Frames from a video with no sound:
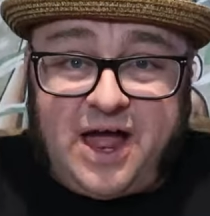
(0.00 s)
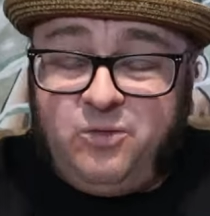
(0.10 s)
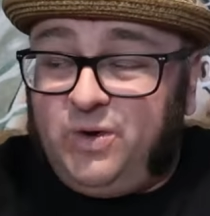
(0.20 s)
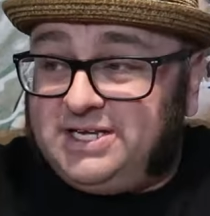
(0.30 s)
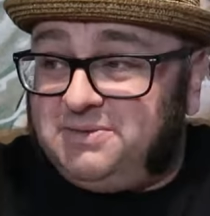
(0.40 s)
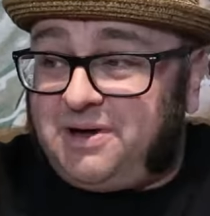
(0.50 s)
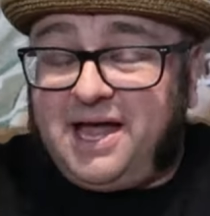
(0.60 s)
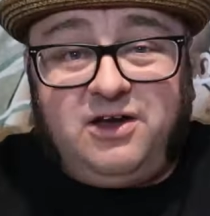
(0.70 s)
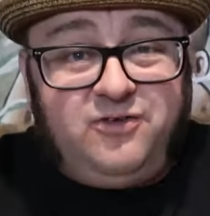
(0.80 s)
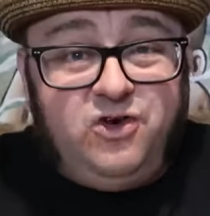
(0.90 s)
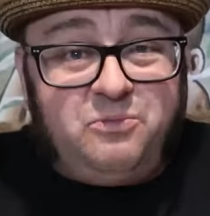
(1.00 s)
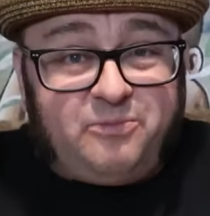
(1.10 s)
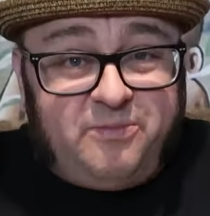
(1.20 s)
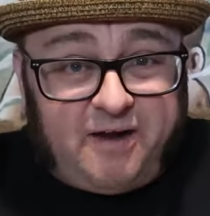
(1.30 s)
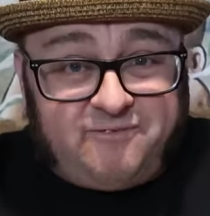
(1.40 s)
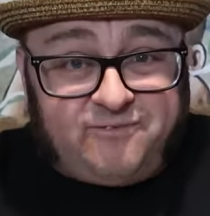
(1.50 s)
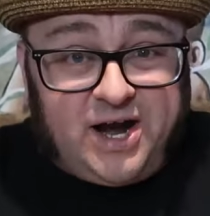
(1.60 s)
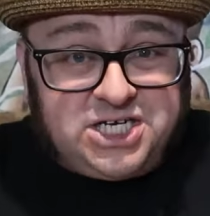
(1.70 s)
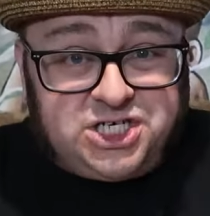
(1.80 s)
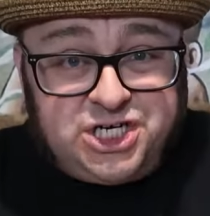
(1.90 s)
I went to buy a new, a
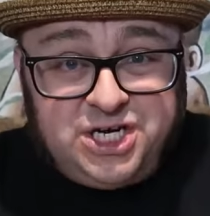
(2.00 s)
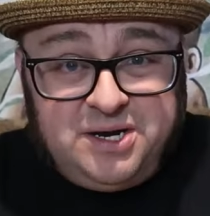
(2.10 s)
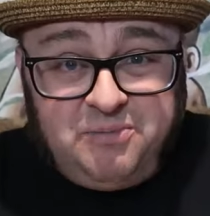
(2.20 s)
fresh,